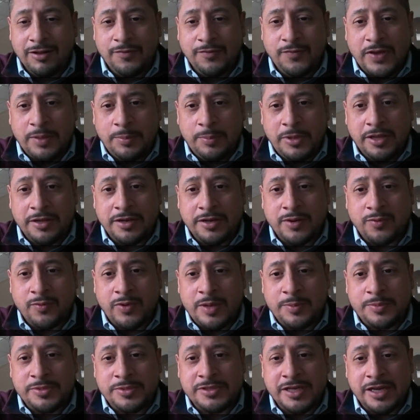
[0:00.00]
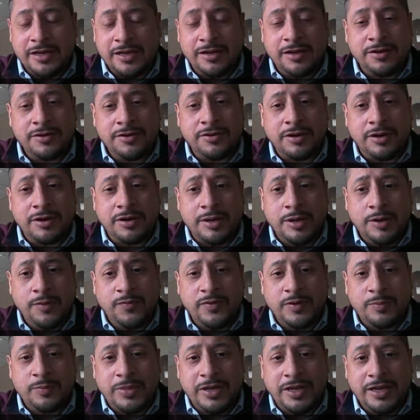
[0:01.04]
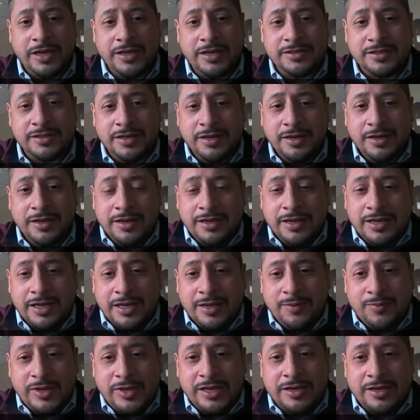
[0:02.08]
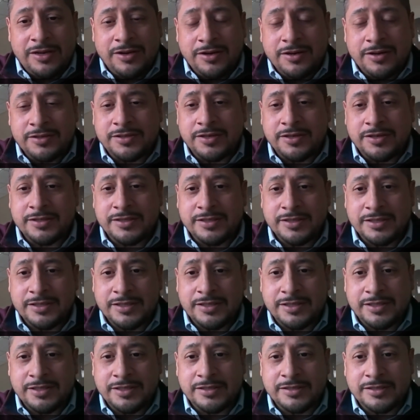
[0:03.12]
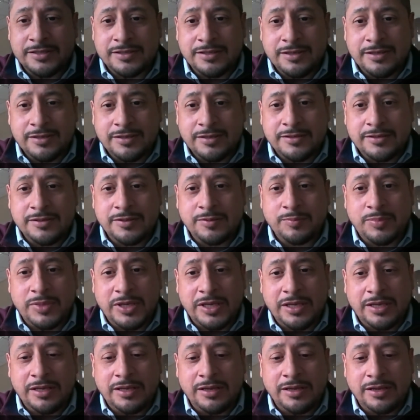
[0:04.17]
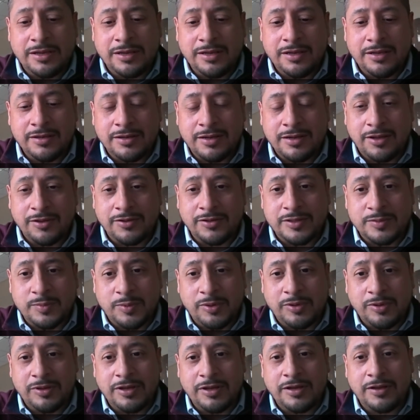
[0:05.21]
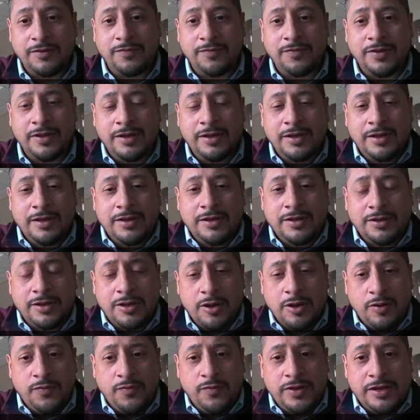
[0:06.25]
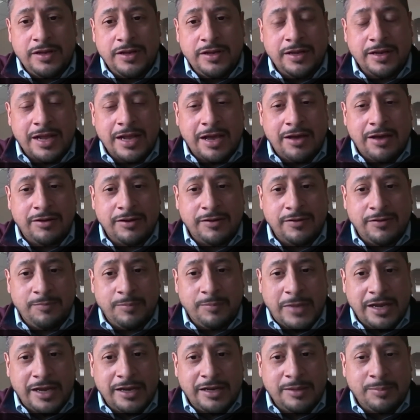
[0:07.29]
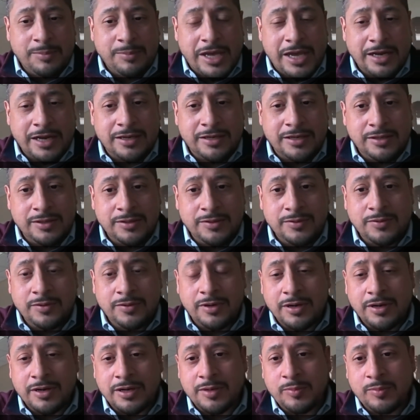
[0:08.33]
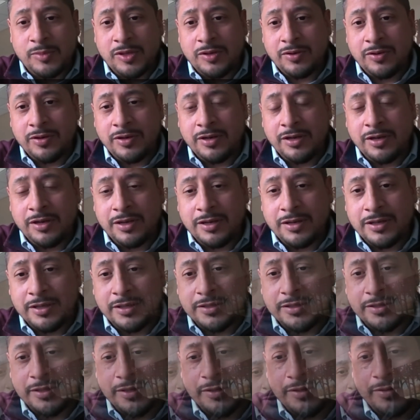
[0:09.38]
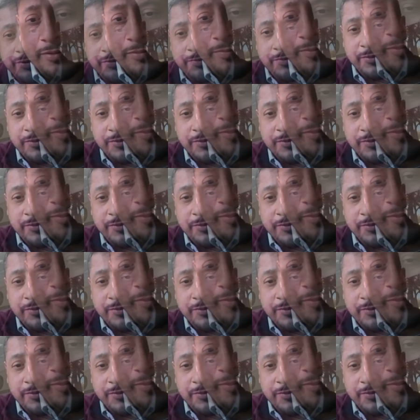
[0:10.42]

available on our website under our COVID page. And we encourage our citizens to be knowledgeable of COVID and how it might impact you, our community, and each other.